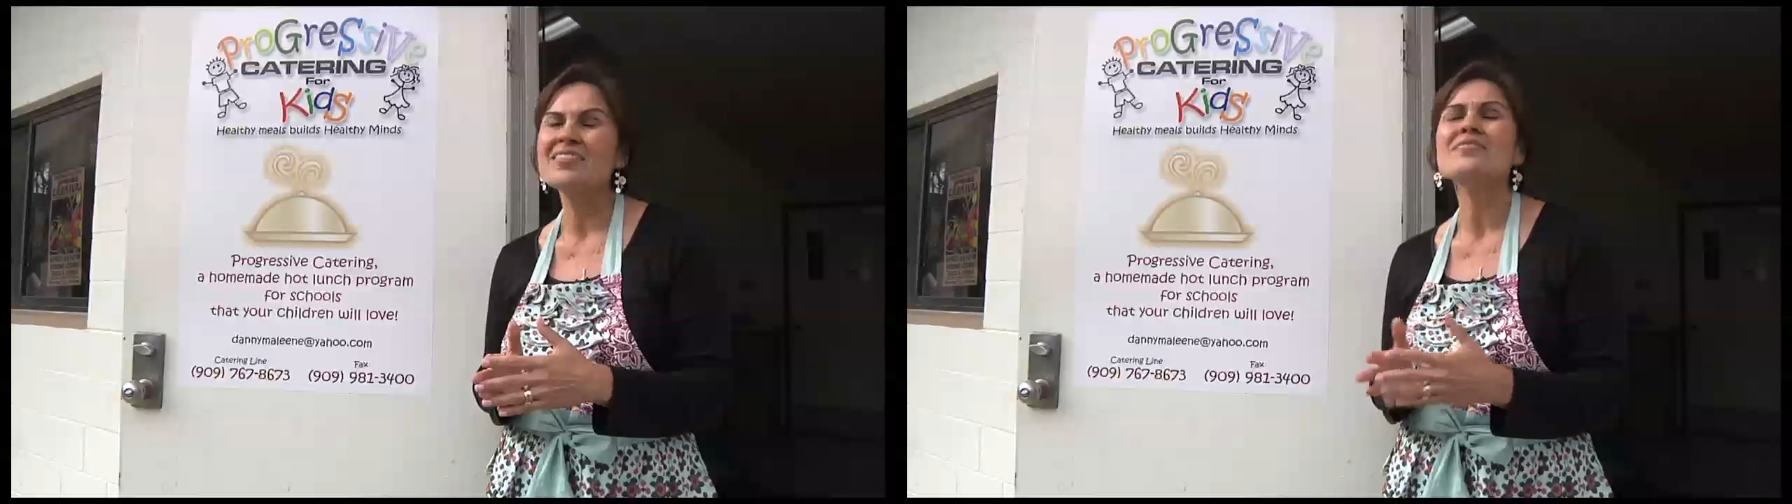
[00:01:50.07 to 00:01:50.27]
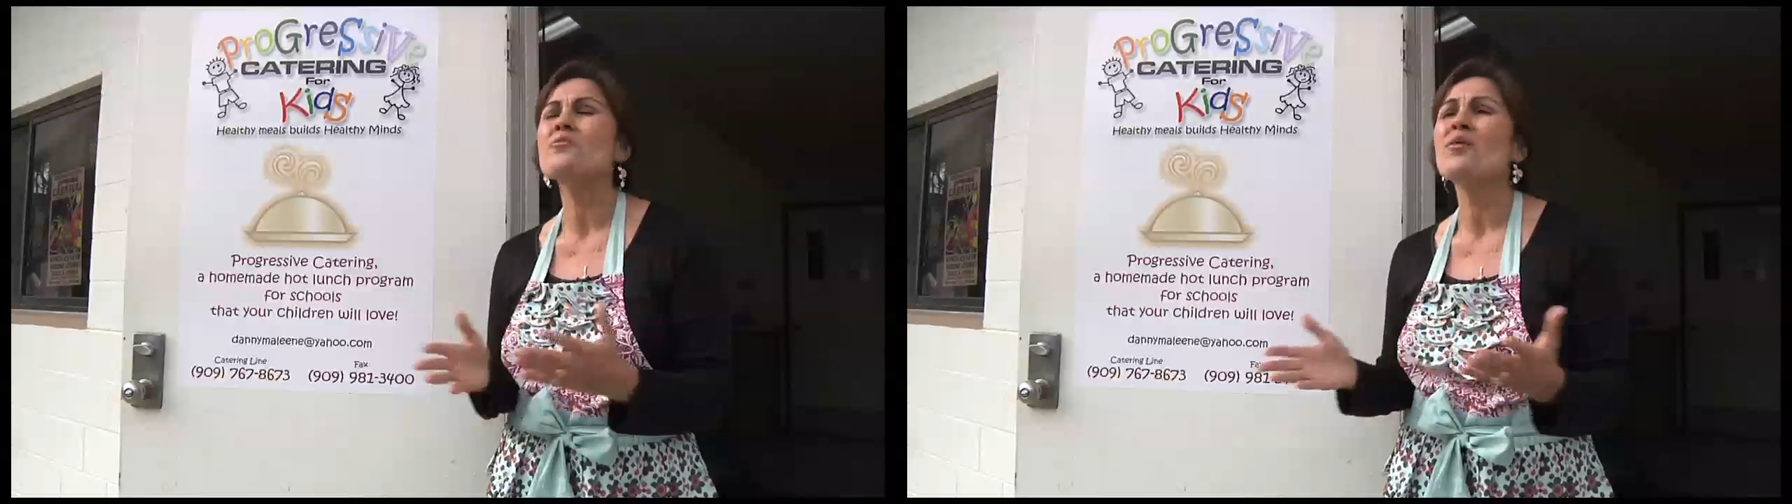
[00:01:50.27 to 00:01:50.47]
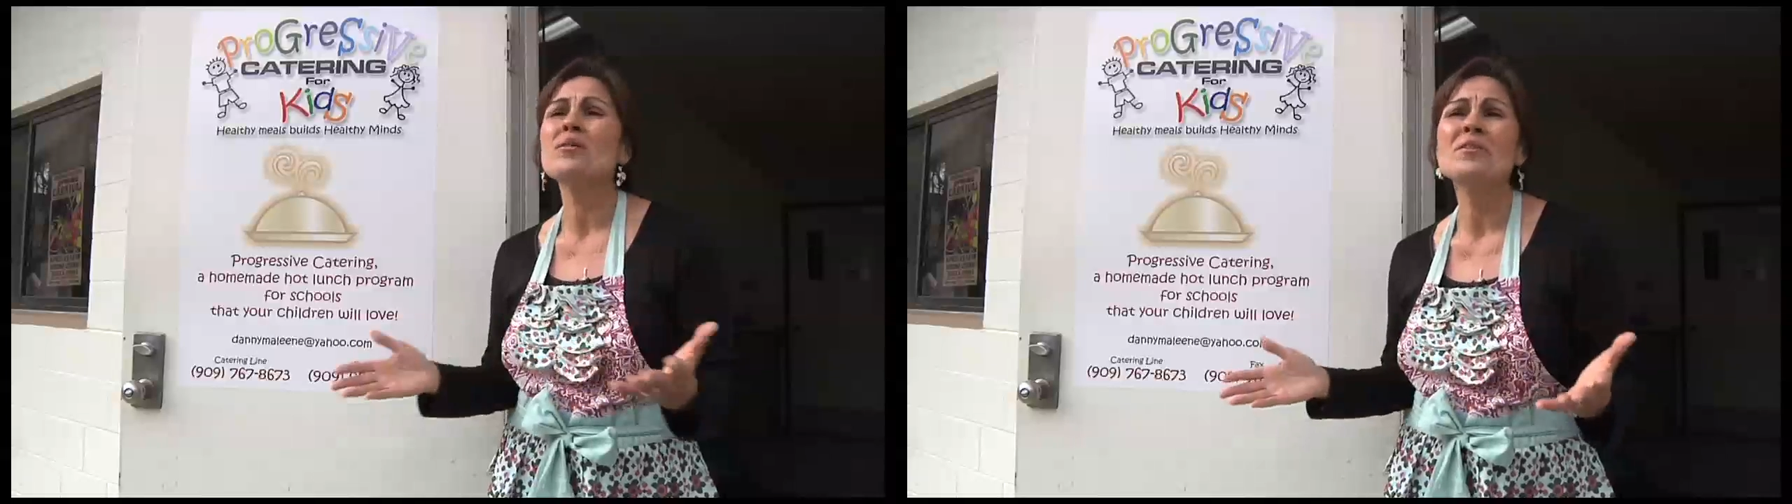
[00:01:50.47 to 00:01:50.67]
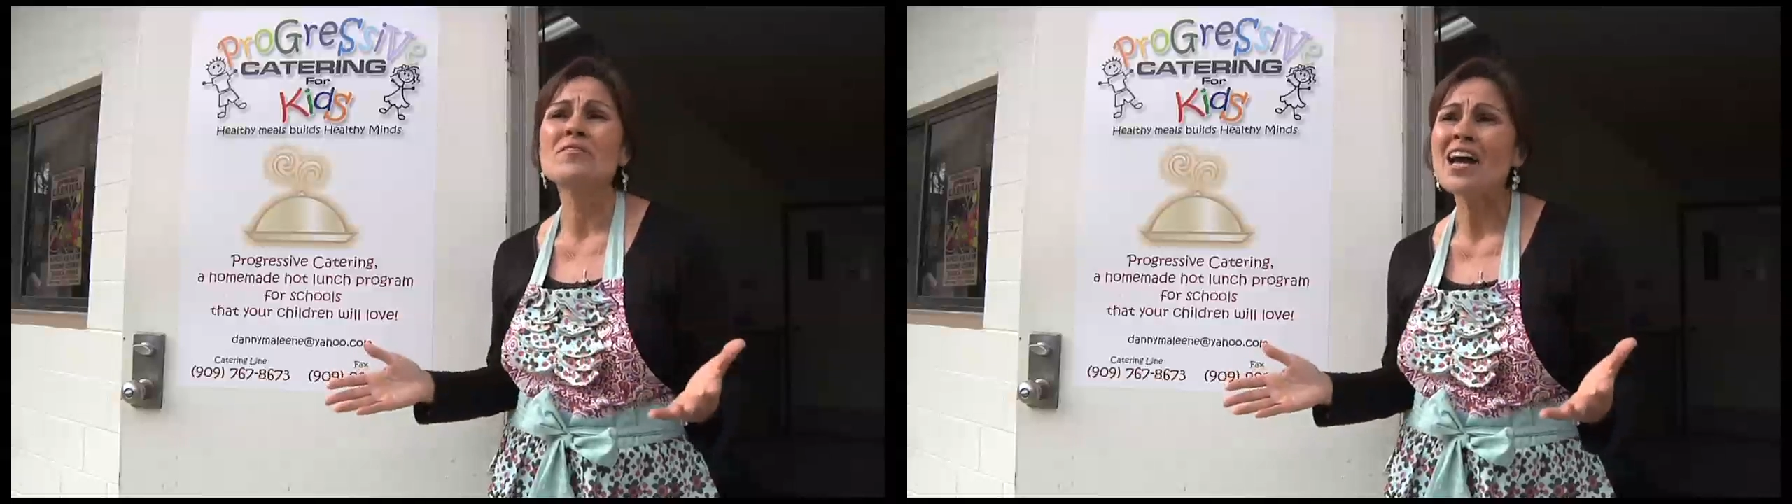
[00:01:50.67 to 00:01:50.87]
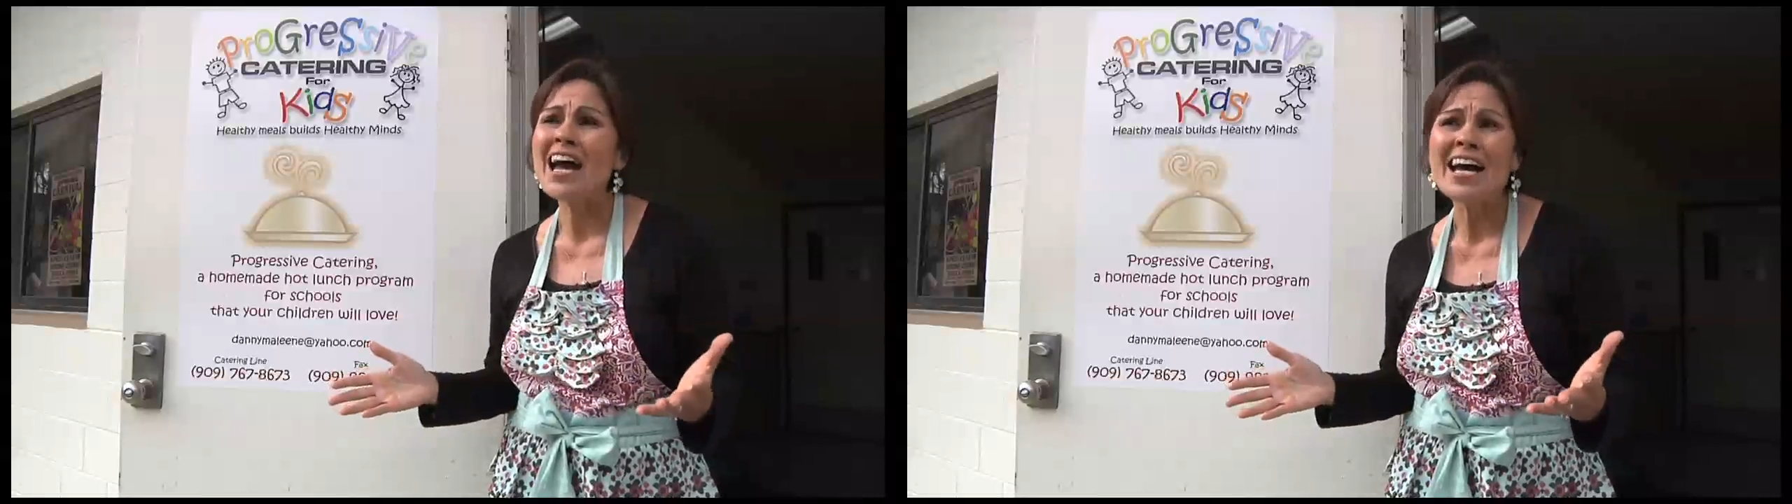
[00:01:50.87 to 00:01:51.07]
kids don't want to
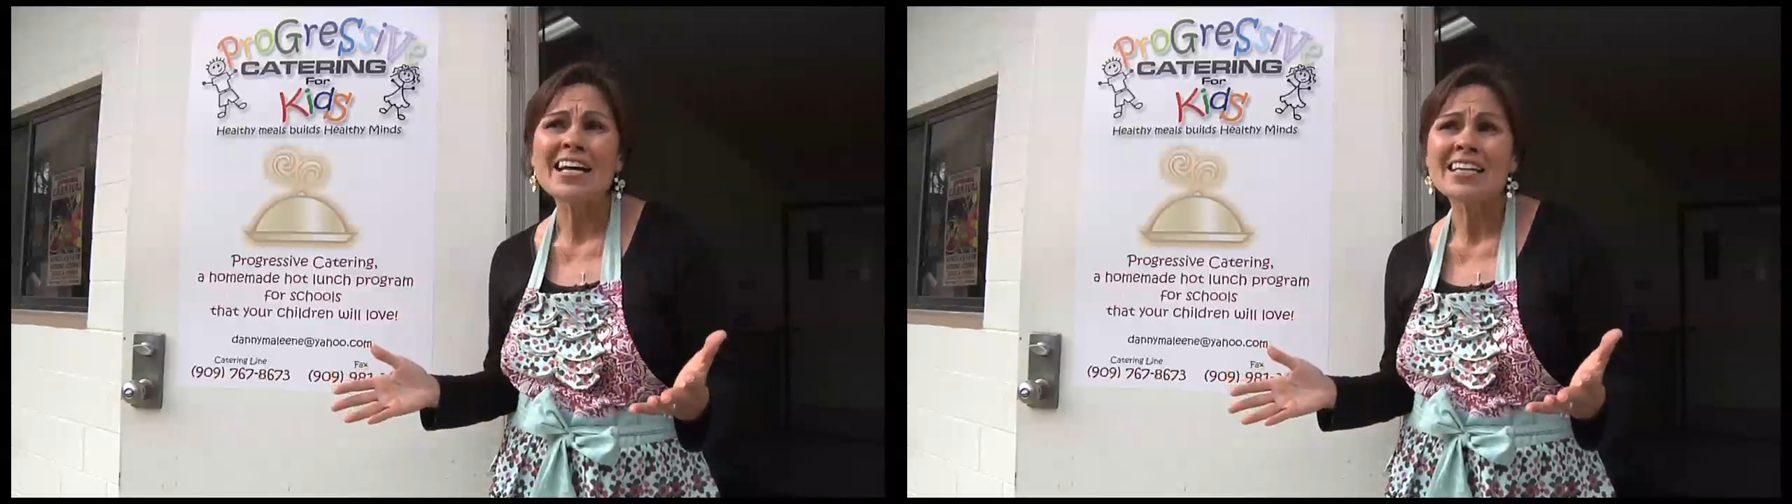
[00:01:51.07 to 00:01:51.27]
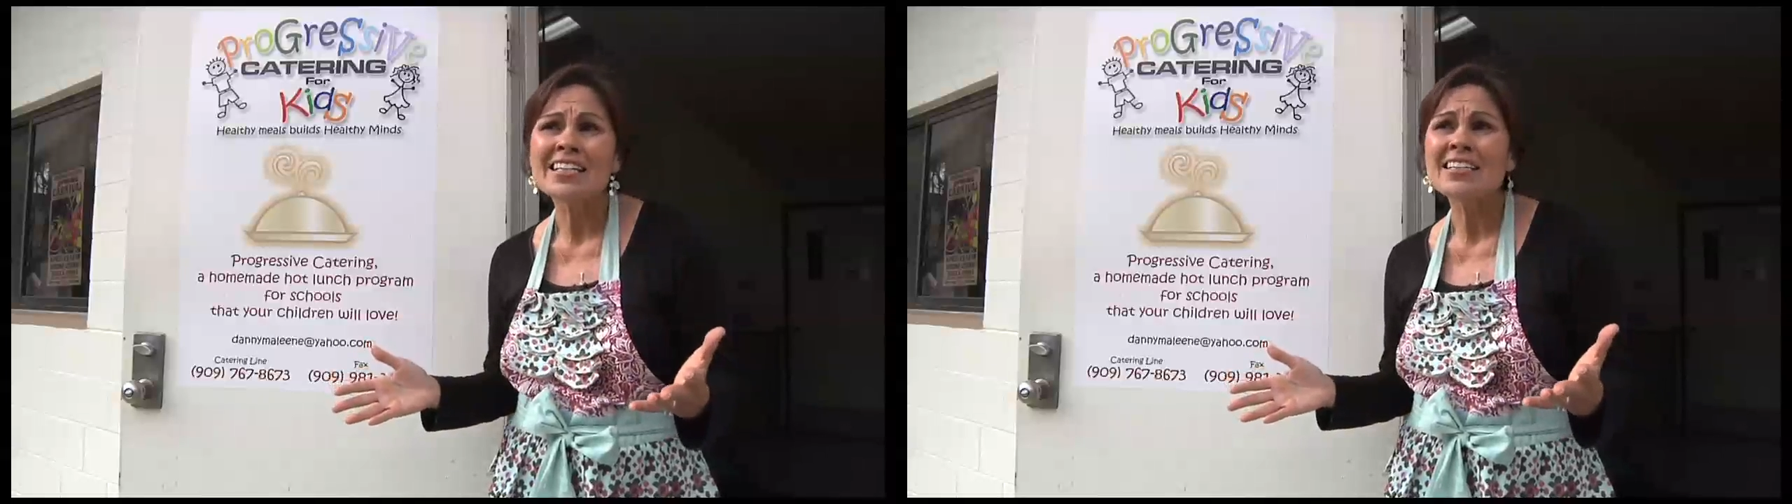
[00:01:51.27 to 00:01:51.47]
be fat.